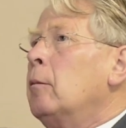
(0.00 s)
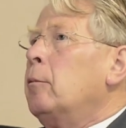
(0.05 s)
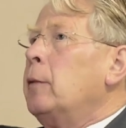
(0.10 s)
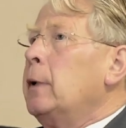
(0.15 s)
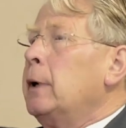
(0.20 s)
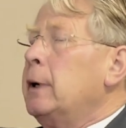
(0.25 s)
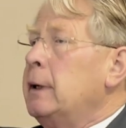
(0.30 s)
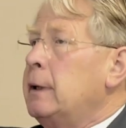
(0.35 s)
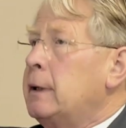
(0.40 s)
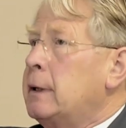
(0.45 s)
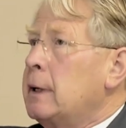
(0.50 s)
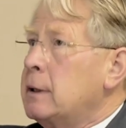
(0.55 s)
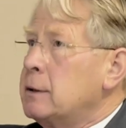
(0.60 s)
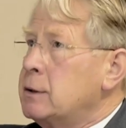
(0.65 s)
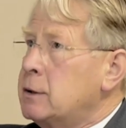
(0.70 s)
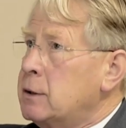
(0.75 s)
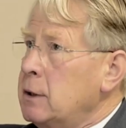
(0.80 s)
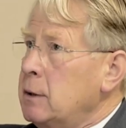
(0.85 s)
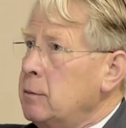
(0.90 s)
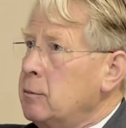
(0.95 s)
But it
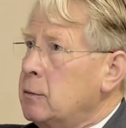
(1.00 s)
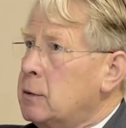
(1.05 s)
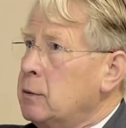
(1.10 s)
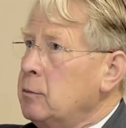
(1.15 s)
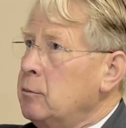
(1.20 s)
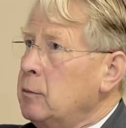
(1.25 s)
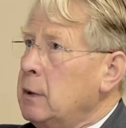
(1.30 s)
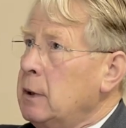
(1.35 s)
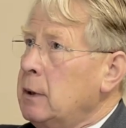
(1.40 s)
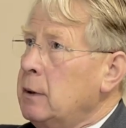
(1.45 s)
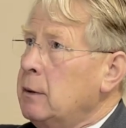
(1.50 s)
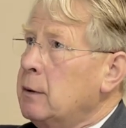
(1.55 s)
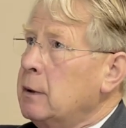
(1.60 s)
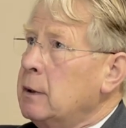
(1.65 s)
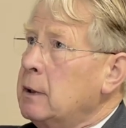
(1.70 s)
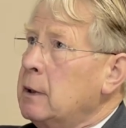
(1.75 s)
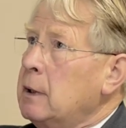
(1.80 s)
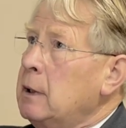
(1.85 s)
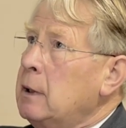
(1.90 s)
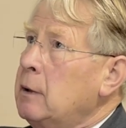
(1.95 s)
does seem to me
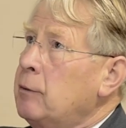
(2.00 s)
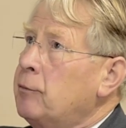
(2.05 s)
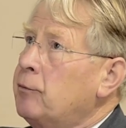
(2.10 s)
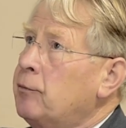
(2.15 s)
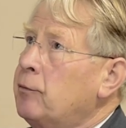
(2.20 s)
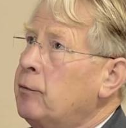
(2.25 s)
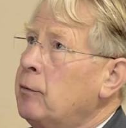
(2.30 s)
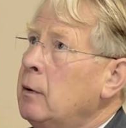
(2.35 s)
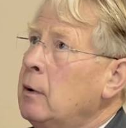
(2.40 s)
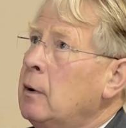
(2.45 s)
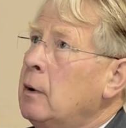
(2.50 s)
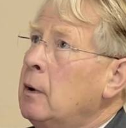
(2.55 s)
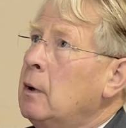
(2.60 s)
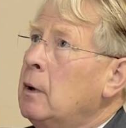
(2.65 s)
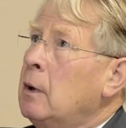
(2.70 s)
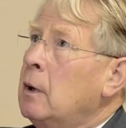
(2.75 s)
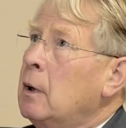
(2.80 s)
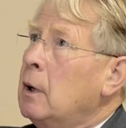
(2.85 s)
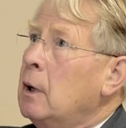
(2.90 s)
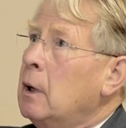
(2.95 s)
that if
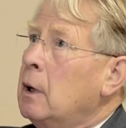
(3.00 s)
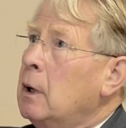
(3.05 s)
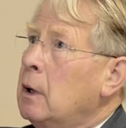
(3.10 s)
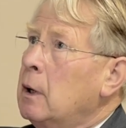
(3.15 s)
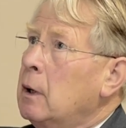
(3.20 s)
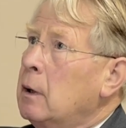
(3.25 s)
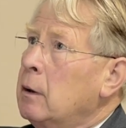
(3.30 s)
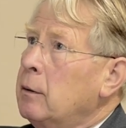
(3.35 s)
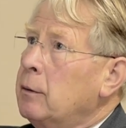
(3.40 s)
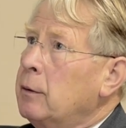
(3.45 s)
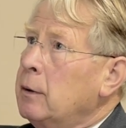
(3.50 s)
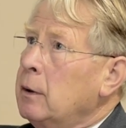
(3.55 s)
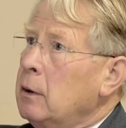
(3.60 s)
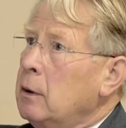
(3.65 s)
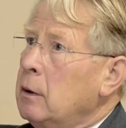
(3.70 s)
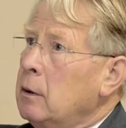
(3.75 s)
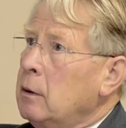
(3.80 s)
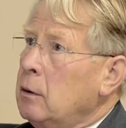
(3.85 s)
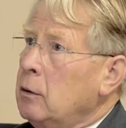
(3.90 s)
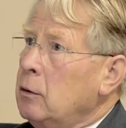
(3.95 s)

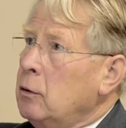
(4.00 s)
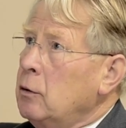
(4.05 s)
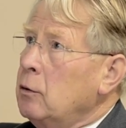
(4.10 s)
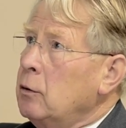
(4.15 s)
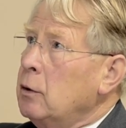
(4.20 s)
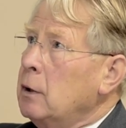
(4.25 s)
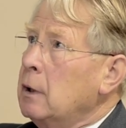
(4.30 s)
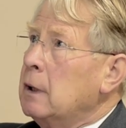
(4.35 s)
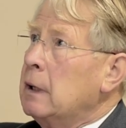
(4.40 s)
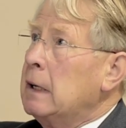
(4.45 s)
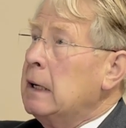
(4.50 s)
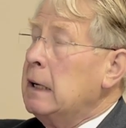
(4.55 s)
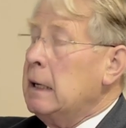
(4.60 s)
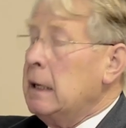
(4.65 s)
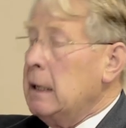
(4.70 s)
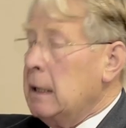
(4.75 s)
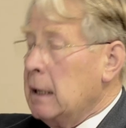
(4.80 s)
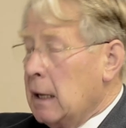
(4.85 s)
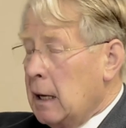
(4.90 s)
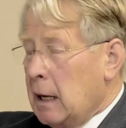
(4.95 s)
the Union,
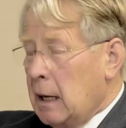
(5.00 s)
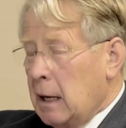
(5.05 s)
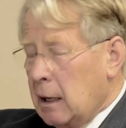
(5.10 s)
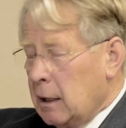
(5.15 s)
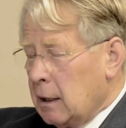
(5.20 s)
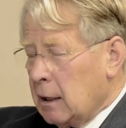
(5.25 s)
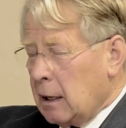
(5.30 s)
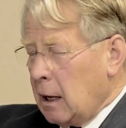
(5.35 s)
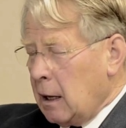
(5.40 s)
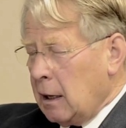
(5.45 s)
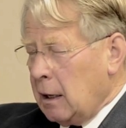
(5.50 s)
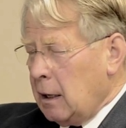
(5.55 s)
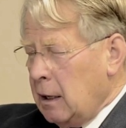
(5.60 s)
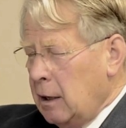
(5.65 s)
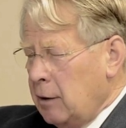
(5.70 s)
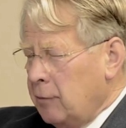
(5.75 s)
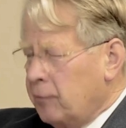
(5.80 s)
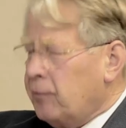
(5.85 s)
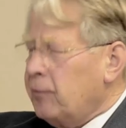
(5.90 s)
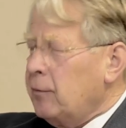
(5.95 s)

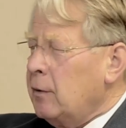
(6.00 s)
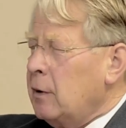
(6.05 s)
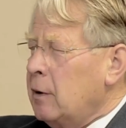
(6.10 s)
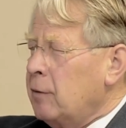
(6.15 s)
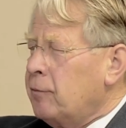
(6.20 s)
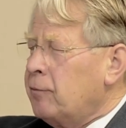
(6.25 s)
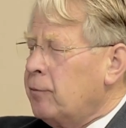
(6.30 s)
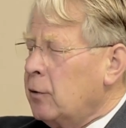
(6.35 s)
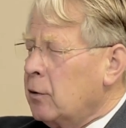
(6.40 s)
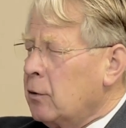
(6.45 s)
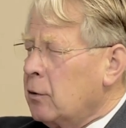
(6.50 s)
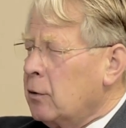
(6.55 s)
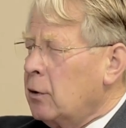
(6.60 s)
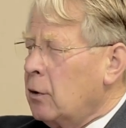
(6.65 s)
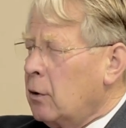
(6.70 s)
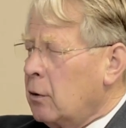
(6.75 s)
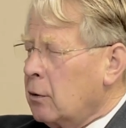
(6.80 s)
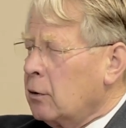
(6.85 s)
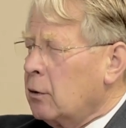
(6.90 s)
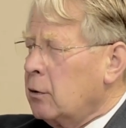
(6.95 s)
if you're
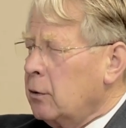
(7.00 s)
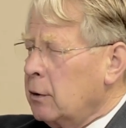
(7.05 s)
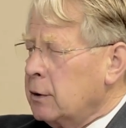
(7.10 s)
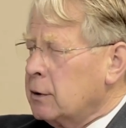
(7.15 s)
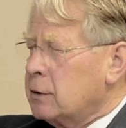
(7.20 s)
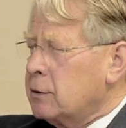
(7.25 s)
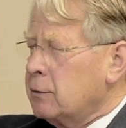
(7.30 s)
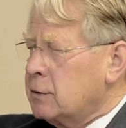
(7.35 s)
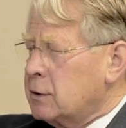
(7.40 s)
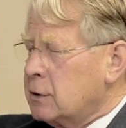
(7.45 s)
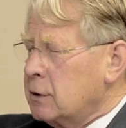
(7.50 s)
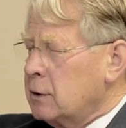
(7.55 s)
not going to